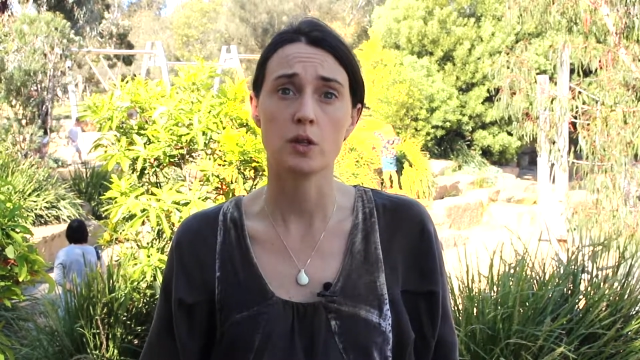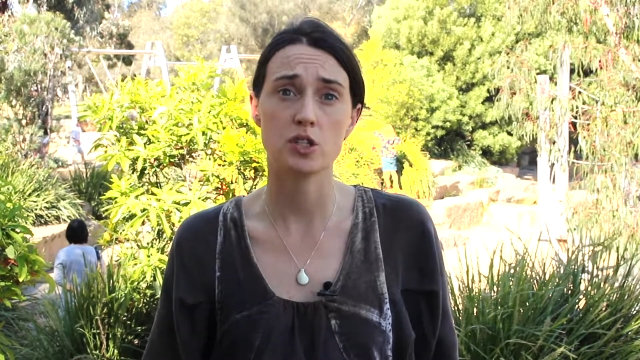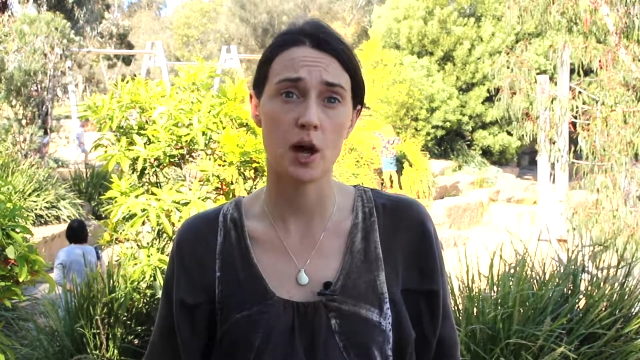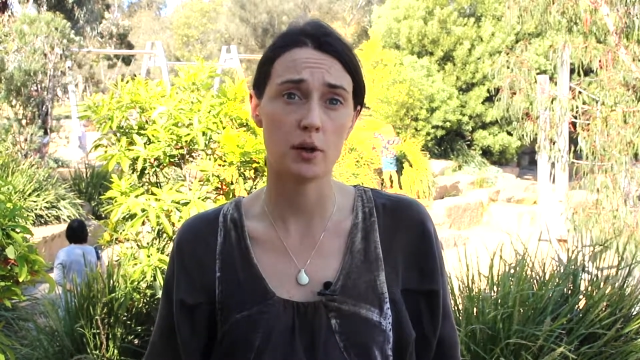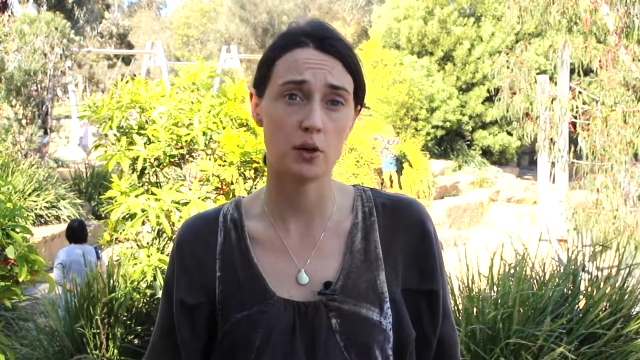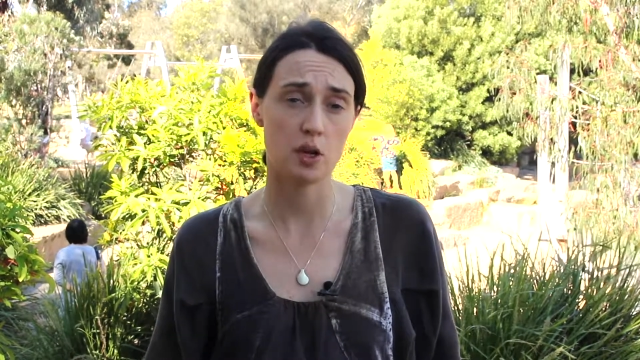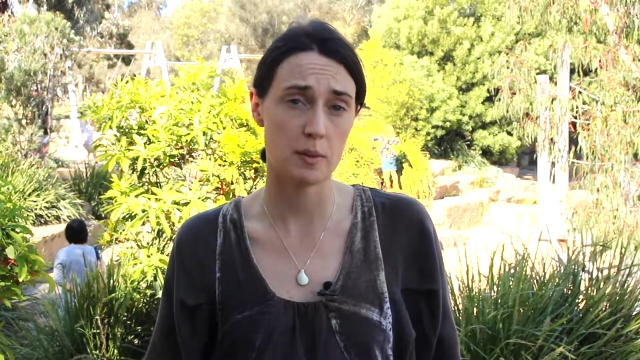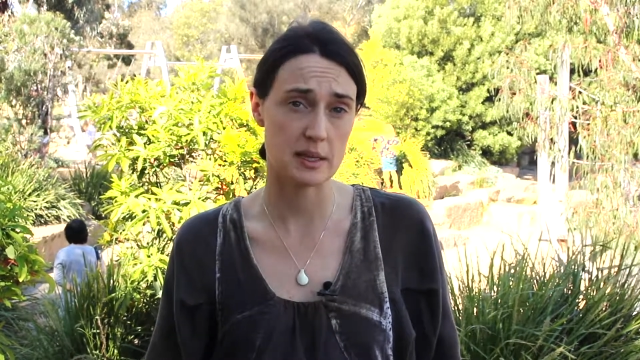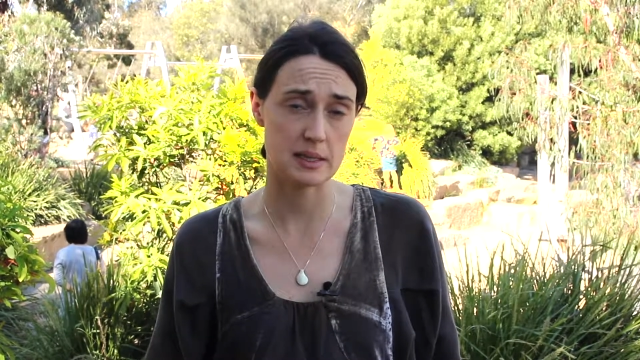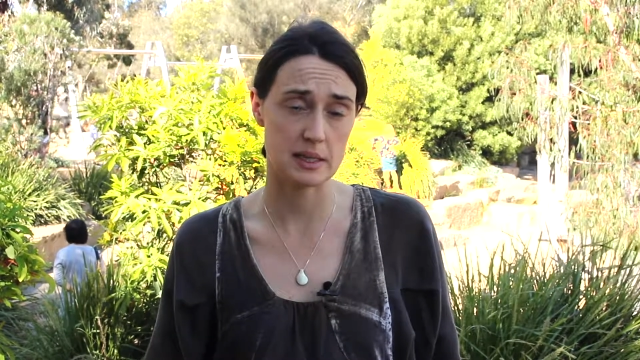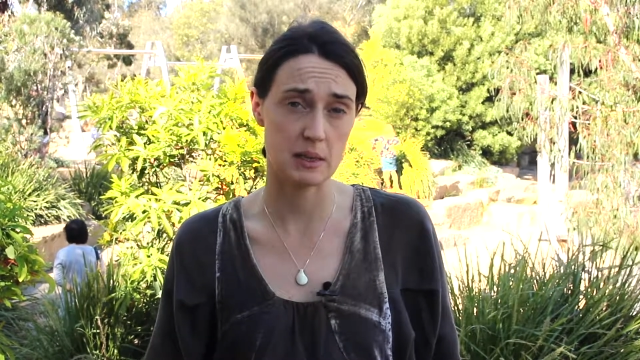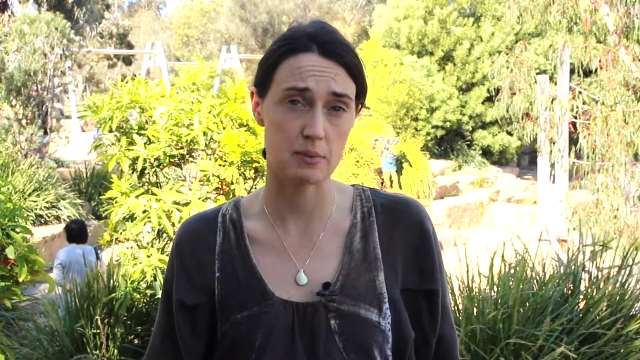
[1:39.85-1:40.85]
childhood
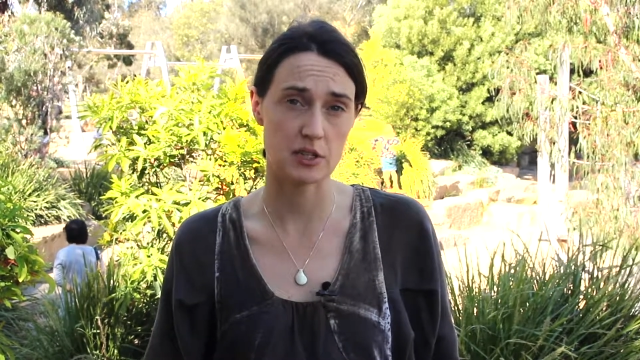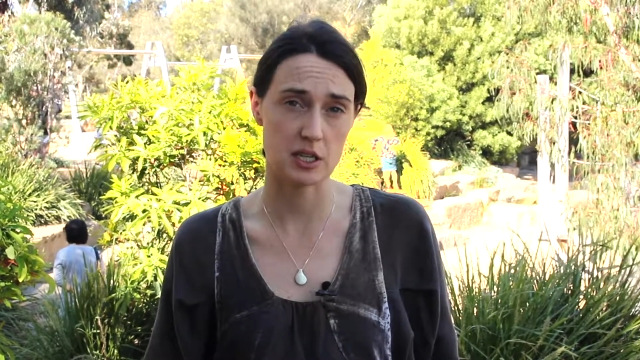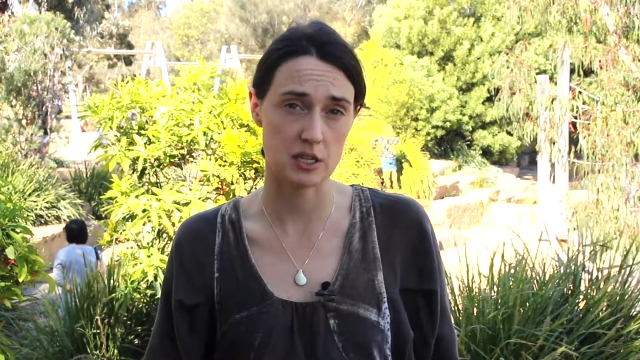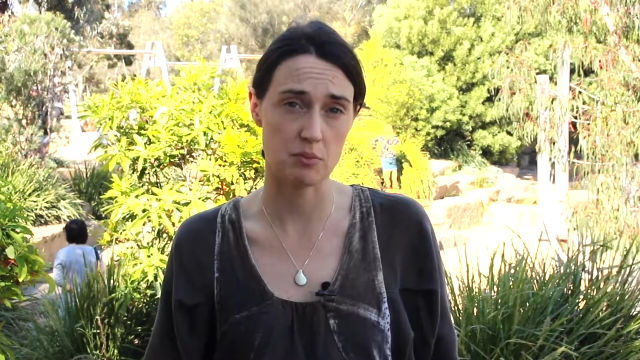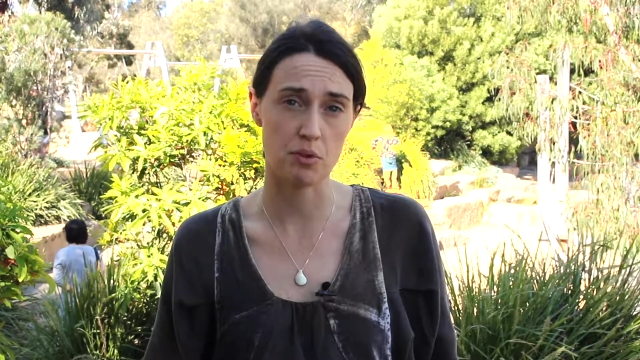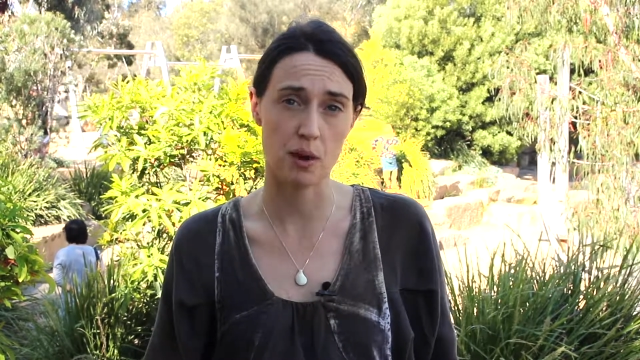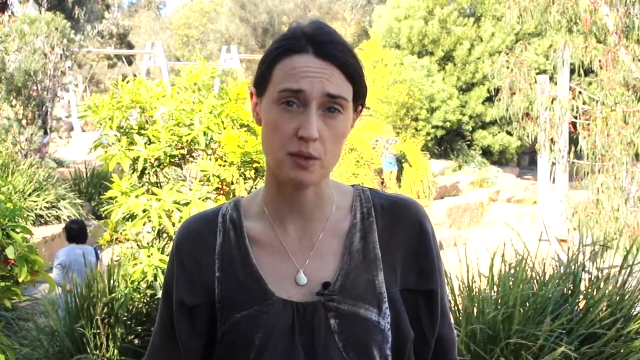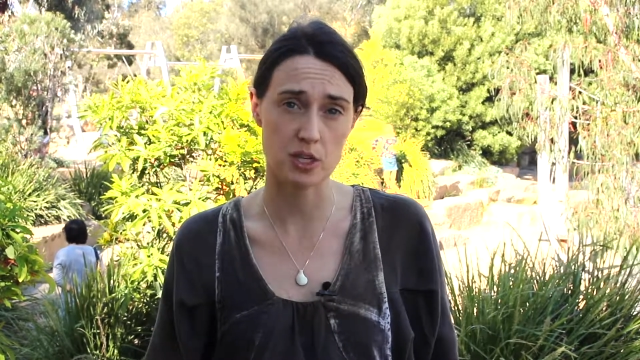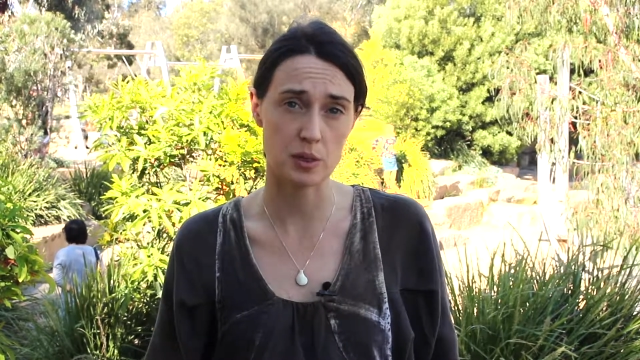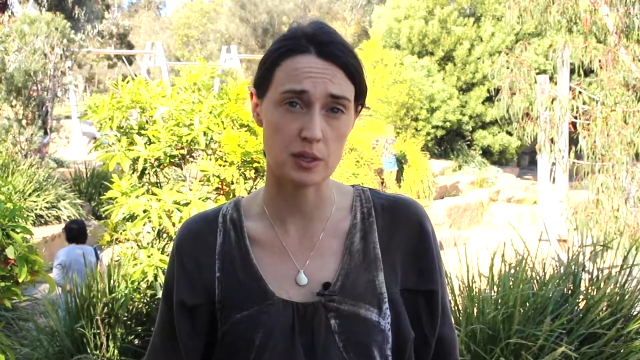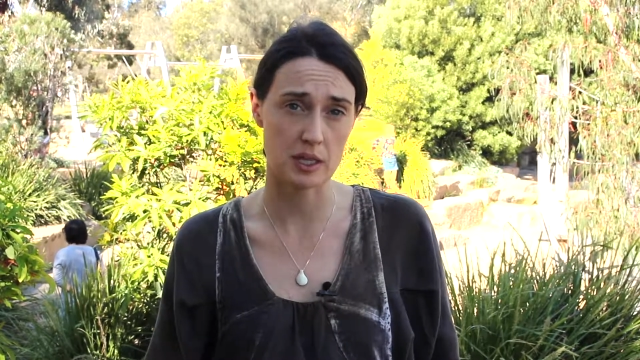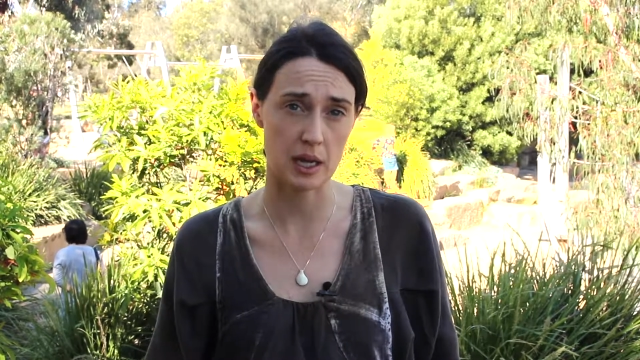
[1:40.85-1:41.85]
obesity predicting
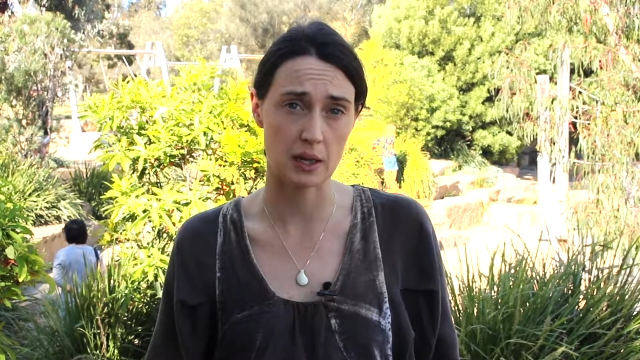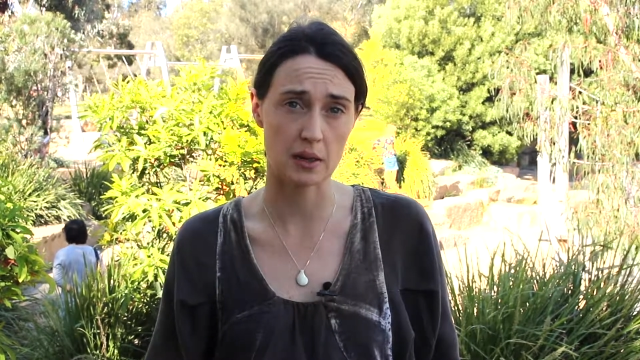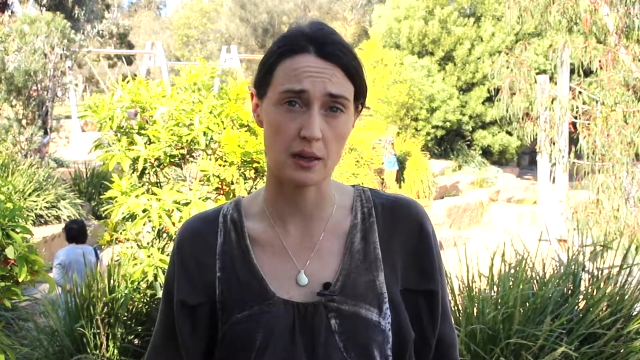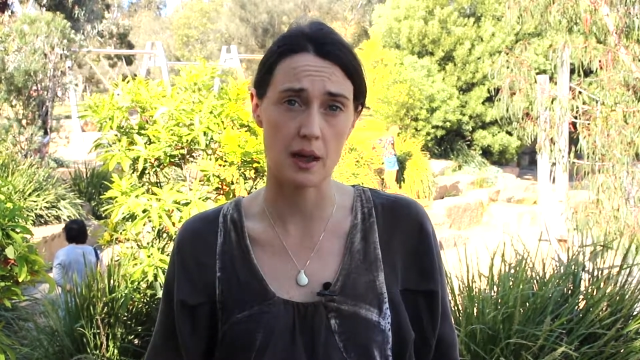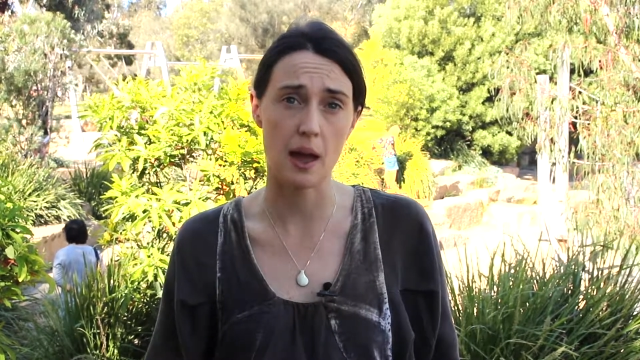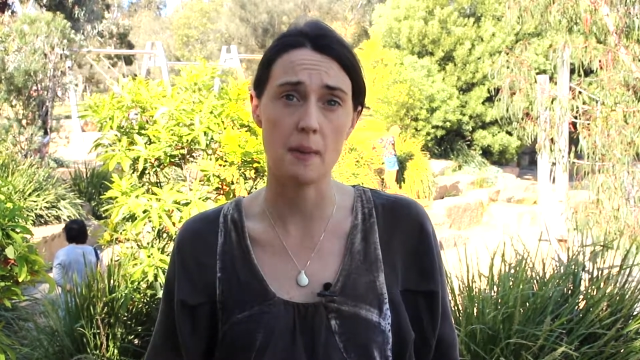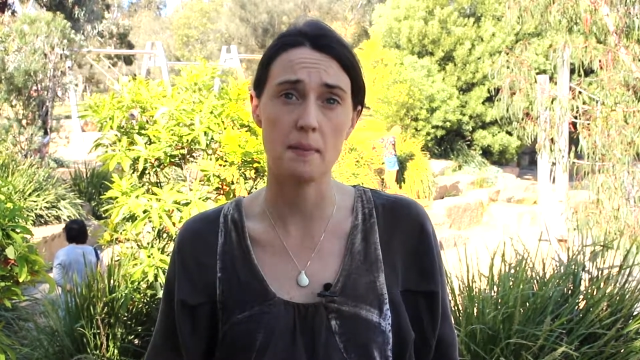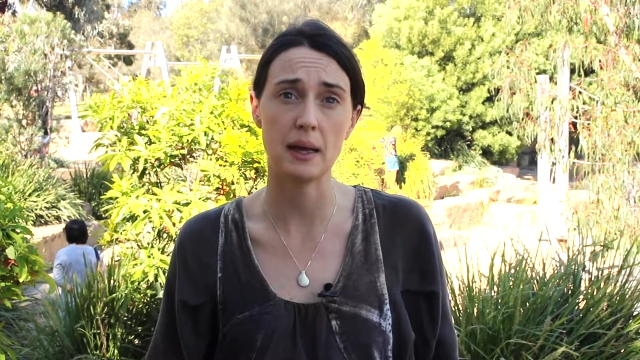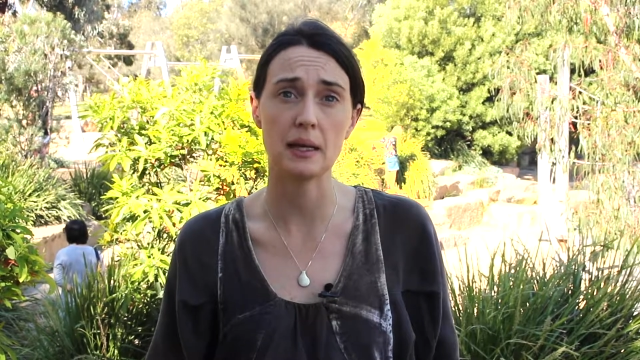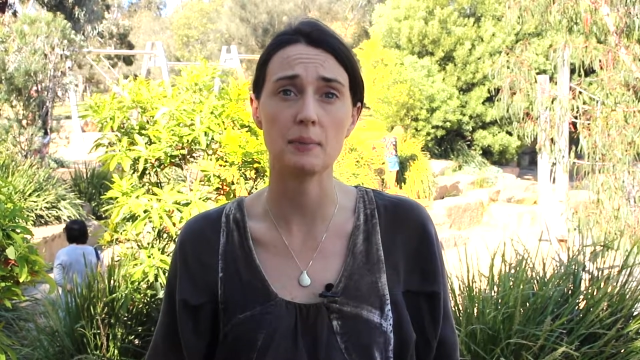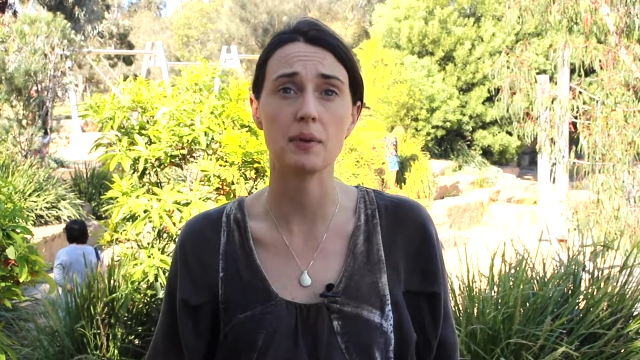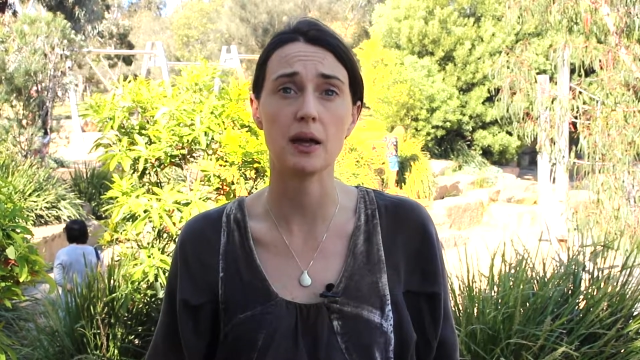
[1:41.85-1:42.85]
premature death and
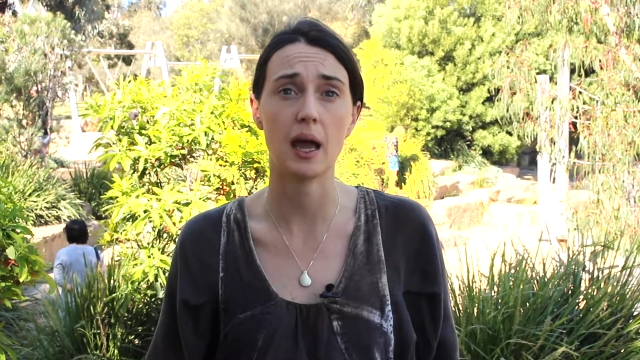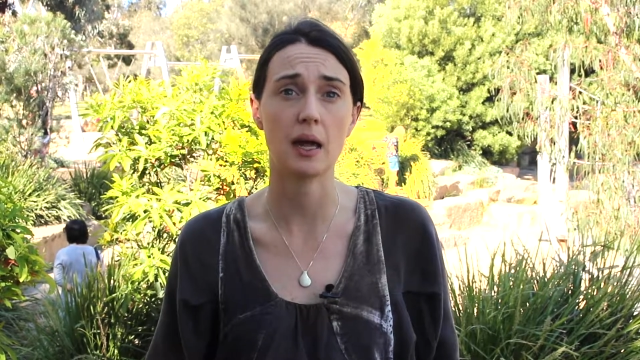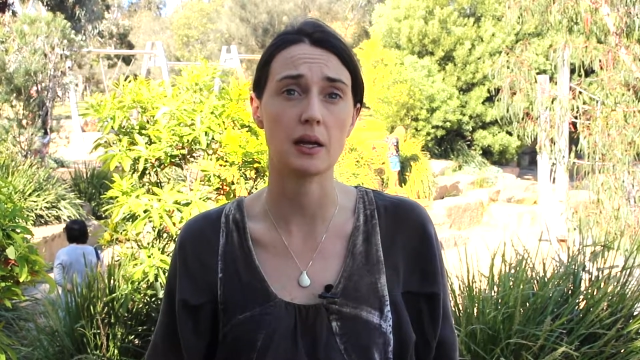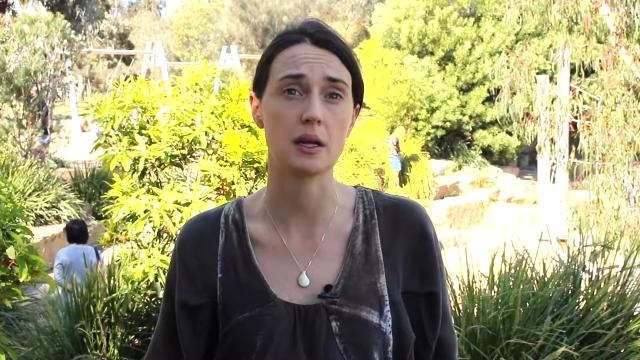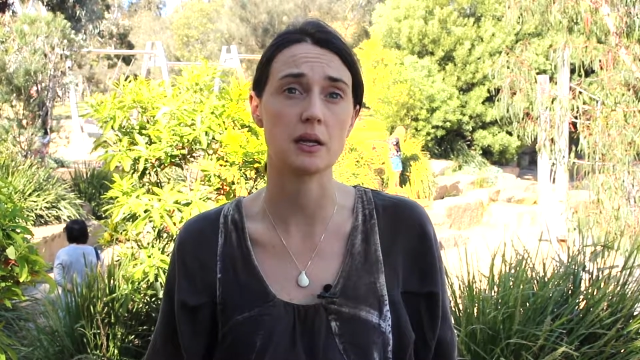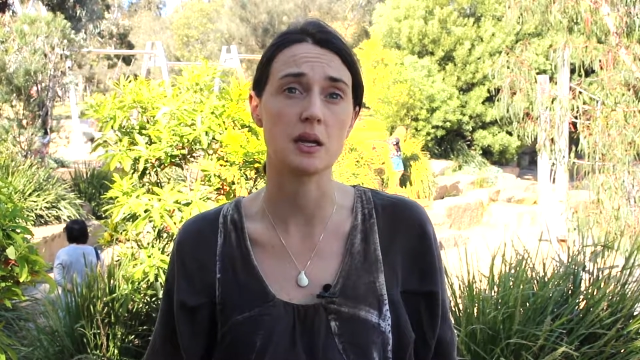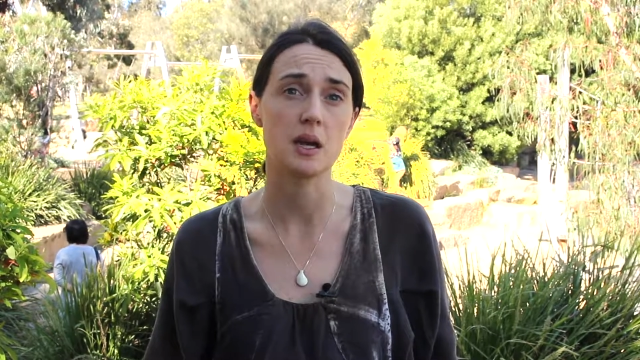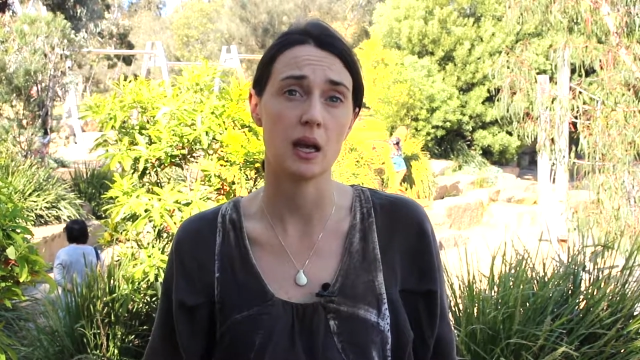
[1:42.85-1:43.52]
being implicated